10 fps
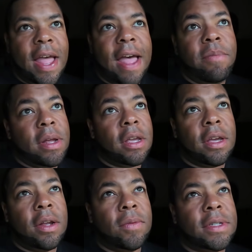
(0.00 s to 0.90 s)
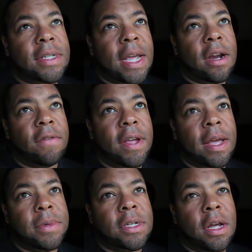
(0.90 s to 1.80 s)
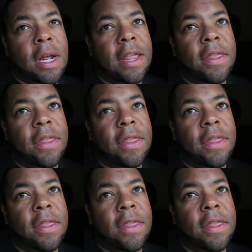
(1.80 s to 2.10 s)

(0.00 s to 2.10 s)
I've been good with staying off of Amazon.